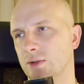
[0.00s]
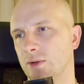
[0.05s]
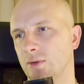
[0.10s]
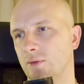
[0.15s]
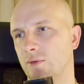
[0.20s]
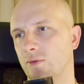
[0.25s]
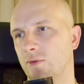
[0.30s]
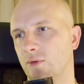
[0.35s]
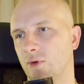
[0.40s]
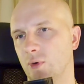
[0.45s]

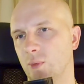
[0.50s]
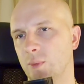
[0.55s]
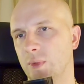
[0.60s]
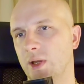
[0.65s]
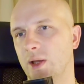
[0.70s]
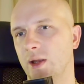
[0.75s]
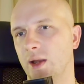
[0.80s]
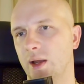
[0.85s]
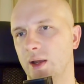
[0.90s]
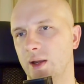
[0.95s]
For
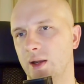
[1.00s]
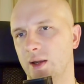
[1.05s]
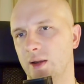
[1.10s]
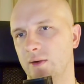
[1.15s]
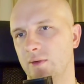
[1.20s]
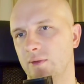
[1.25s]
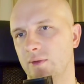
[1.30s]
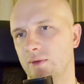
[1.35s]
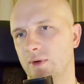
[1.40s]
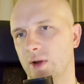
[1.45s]
me, I
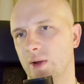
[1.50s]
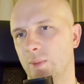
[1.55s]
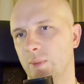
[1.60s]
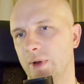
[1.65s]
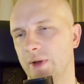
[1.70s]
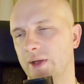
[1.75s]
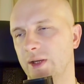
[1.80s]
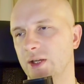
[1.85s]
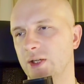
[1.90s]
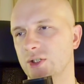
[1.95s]
have
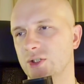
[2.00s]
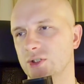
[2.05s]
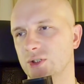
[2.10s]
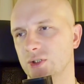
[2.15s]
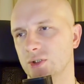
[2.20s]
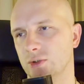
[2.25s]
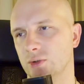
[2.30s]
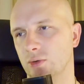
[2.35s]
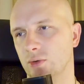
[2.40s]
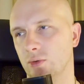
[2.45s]

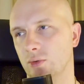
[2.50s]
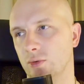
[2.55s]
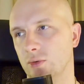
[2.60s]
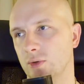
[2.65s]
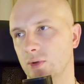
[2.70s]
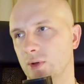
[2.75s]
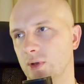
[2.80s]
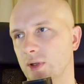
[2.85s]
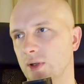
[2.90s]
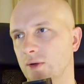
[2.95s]
application
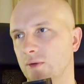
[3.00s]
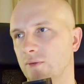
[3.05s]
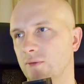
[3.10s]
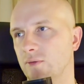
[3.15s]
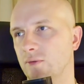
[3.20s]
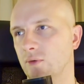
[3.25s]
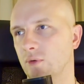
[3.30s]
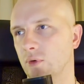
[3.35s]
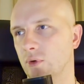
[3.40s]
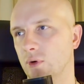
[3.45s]
only
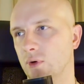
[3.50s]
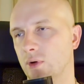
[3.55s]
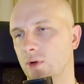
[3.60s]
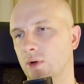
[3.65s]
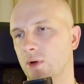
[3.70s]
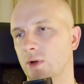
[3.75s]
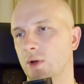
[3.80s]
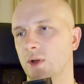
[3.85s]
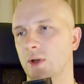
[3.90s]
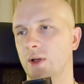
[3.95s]
for
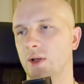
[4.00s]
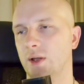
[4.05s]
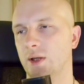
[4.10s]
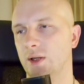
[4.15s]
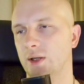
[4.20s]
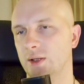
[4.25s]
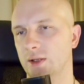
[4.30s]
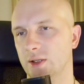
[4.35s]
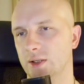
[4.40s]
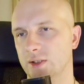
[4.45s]

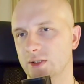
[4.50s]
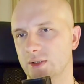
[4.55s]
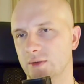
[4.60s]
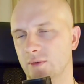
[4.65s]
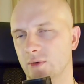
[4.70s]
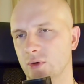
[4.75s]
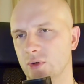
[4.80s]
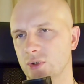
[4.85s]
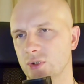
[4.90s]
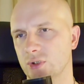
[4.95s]
English
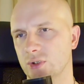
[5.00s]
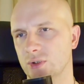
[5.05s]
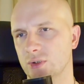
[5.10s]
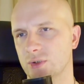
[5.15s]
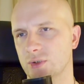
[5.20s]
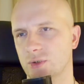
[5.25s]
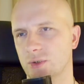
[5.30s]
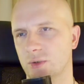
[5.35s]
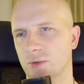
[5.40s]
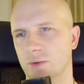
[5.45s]
version,
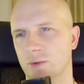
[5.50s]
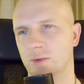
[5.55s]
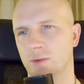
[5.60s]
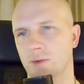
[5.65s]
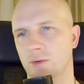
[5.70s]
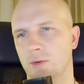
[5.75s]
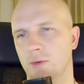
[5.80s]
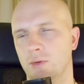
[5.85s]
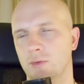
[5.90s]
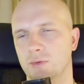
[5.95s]
so
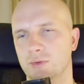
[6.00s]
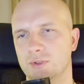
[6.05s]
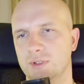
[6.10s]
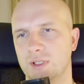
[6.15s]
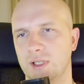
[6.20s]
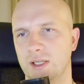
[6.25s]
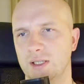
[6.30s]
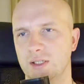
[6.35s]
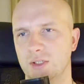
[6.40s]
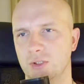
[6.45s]
all
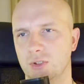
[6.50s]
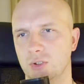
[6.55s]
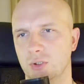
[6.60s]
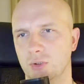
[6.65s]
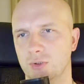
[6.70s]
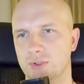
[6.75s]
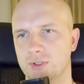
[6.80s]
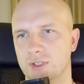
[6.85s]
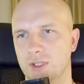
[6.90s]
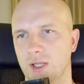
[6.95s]

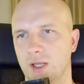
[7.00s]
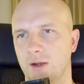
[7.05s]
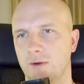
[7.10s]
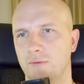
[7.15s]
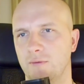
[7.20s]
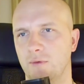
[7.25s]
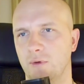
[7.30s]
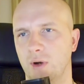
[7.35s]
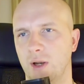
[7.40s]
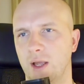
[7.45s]
screenshots are
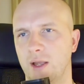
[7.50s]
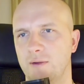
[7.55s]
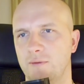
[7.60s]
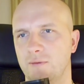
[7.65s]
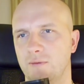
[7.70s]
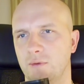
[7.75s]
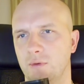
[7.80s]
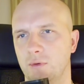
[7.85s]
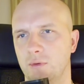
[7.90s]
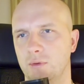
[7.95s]
for
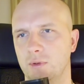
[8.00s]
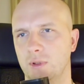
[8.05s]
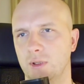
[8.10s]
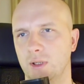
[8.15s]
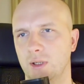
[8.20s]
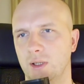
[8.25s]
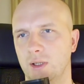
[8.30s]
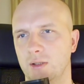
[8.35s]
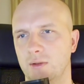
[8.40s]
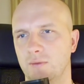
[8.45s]
iPhone,
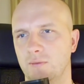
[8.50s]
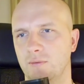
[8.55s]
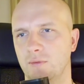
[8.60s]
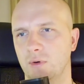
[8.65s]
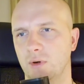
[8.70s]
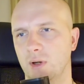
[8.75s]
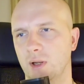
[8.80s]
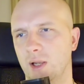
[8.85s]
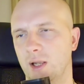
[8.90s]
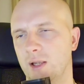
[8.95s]
and
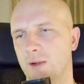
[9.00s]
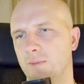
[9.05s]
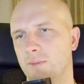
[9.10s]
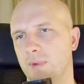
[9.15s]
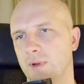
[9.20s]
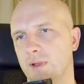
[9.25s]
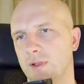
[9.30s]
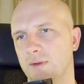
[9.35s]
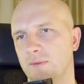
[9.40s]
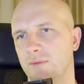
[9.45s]
for
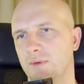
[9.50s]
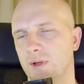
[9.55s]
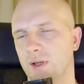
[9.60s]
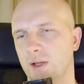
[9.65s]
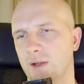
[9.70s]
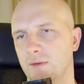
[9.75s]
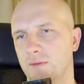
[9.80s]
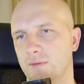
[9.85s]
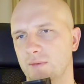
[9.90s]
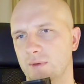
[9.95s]
iPad we
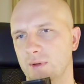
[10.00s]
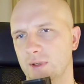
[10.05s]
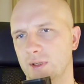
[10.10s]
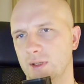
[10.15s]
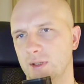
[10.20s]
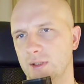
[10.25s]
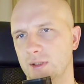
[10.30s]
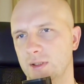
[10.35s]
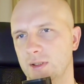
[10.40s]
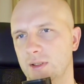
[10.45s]
have
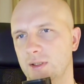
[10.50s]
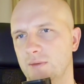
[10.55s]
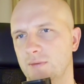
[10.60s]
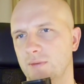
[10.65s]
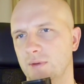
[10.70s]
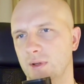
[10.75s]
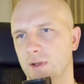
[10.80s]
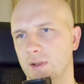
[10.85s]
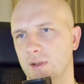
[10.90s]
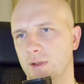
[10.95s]
a
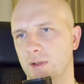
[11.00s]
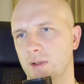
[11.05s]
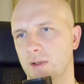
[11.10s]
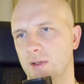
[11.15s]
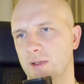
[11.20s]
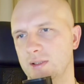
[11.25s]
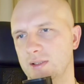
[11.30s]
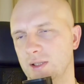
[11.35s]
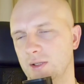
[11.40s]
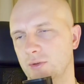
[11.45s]
different
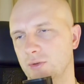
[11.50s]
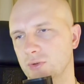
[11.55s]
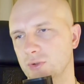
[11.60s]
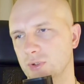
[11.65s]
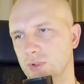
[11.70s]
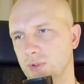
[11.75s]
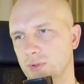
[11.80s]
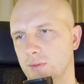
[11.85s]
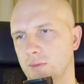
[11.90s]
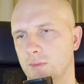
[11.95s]

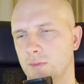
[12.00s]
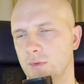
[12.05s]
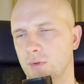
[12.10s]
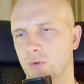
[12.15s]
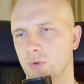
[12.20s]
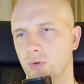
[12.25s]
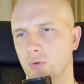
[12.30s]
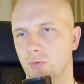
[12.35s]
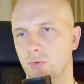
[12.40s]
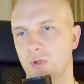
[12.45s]
resolution.
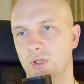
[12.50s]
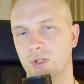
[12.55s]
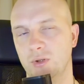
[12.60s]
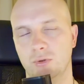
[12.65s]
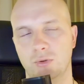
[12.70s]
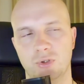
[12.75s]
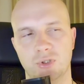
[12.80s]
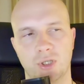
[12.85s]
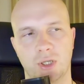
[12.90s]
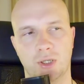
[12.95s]
So you need
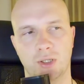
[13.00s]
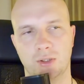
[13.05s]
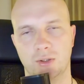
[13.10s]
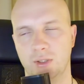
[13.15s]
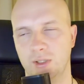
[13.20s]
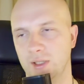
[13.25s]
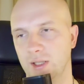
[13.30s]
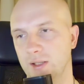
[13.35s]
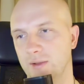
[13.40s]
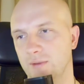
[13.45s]
to check it
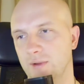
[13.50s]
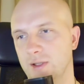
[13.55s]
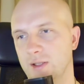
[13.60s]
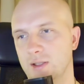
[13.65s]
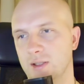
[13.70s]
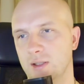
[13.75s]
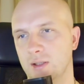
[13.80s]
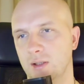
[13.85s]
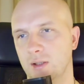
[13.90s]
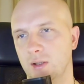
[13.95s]
in
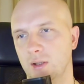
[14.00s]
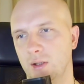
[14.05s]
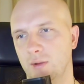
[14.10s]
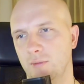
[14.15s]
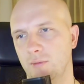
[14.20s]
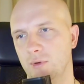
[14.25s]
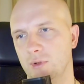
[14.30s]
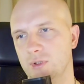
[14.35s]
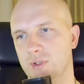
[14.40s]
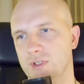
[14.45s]
advance
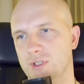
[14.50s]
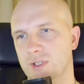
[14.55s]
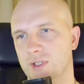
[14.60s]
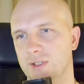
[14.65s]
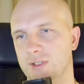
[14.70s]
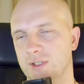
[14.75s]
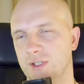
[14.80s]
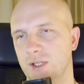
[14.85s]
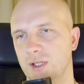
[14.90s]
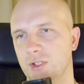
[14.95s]
what the
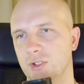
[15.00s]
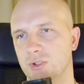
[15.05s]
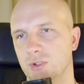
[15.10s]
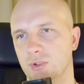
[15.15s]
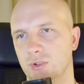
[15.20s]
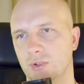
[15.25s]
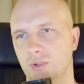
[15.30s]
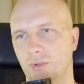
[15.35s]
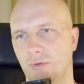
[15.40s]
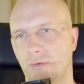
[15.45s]

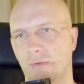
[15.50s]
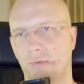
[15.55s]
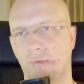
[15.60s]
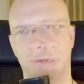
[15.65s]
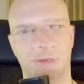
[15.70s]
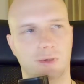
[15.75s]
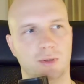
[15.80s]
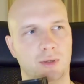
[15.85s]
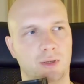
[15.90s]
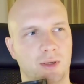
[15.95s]
screenshots you
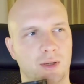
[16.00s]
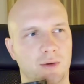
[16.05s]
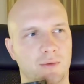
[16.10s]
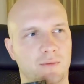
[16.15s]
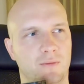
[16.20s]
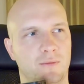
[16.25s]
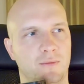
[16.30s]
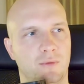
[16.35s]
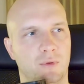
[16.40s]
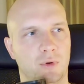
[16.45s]
will have
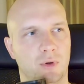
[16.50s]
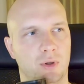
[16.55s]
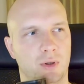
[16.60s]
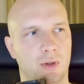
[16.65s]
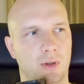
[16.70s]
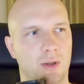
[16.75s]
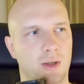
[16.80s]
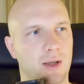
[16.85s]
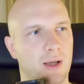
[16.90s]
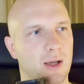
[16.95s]

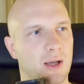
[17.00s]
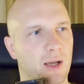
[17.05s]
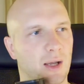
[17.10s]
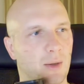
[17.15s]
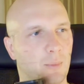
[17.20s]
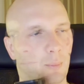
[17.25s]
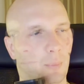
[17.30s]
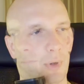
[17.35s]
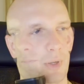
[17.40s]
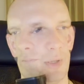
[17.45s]
for
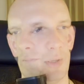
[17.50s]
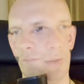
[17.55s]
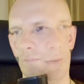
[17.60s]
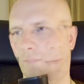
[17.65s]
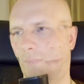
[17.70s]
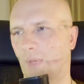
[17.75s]
iPad.